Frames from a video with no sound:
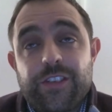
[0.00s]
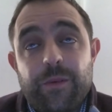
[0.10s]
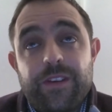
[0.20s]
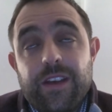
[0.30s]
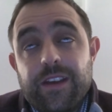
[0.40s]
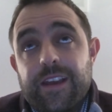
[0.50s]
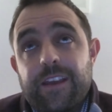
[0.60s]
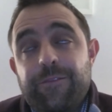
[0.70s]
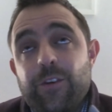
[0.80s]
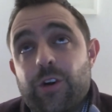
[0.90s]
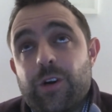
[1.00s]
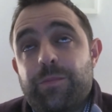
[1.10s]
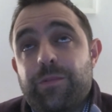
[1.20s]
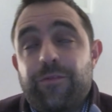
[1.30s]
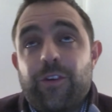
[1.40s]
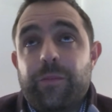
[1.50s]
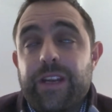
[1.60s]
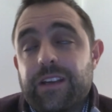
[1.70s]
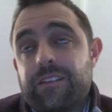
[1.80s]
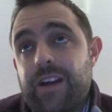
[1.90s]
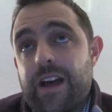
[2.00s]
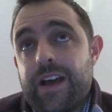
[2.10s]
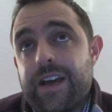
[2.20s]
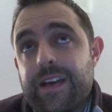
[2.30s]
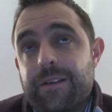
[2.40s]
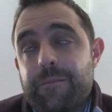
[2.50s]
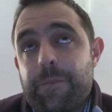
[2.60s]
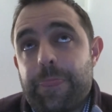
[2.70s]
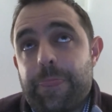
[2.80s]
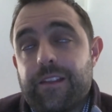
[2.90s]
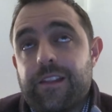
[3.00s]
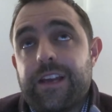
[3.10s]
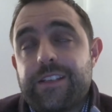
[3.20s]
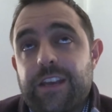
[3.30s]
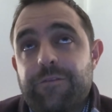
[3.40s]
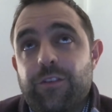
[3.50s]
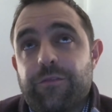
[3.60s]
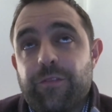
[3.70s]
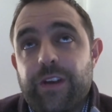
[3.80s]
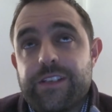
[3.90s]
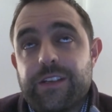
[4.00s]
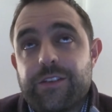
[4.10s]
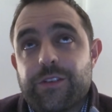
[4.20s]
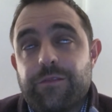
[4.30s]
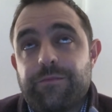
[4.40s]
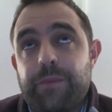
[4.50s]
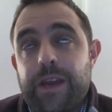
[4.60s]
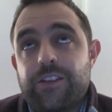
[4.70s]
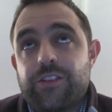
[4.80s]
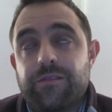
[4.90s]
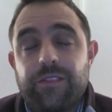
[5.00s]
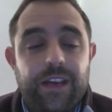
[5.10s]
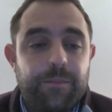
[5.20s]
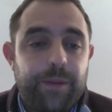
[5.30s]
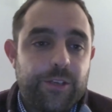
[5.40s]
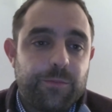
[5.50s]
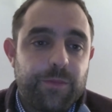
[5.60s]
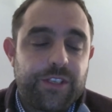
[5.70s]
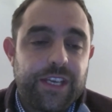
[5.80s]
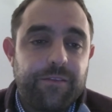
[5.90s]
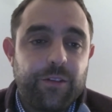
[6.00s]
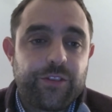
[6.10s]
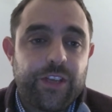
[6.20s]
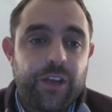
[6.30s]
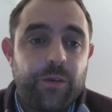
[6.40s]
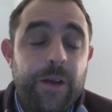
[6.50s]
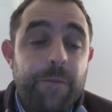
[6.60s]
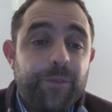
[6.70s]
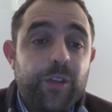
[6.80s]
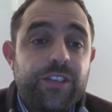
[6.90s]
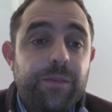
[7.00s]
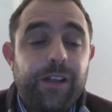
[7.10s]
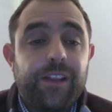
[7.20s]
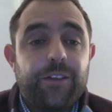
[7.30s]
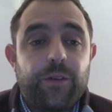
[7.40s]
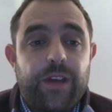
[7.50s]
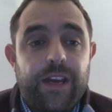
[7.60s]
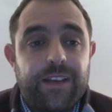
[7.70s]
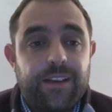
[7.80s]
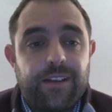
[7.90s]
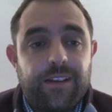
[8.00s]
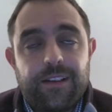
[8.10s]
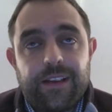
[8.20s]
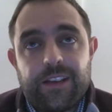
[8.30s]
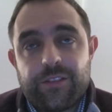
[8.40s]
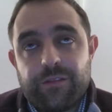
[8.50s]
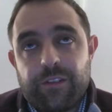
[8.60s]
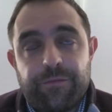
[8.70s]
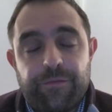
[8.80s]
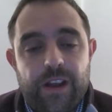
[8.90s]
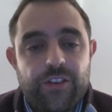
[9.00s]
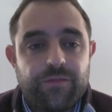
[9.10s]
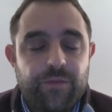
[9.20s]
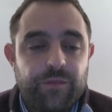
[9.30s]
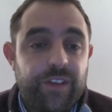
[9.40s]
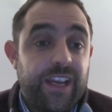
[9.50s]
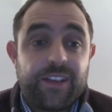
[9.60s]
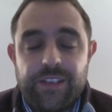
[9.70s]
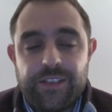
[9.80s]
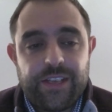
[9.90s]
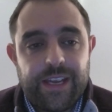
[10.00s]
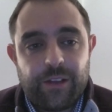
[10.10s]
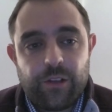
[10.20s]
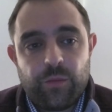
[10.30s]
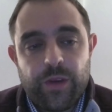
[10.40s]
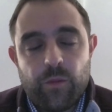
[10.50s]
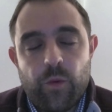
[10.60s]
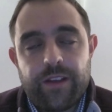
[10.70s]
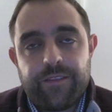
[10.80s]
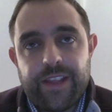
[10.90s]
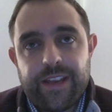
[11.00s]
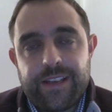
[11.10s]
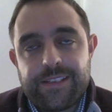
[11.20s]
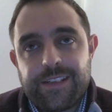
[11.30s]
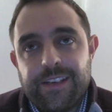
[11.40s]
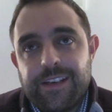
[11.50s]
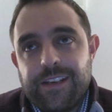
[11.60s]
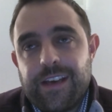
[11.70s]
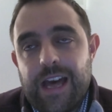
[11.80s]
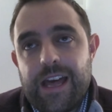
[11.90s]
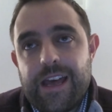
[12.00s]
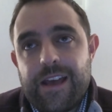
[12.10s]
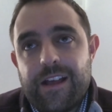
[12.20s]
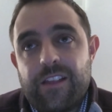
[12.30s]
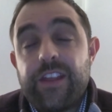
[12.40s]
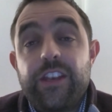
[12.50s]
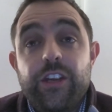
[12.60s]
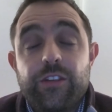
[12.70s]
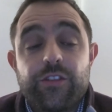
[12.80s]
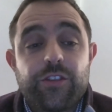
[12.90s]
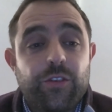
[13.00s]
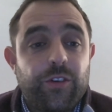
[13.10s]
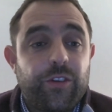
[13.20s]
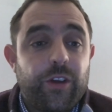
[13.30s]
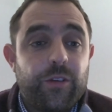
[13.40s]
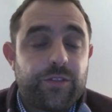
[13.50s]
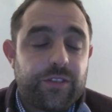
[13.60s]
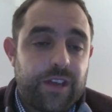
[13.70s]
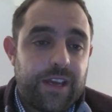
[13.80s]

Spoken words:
So if you're performing, like you say, if you're freezing sort of patient material, so you typically do that in a sort of a fresh sort of ICSI cycle, or whatever that is, then you can store those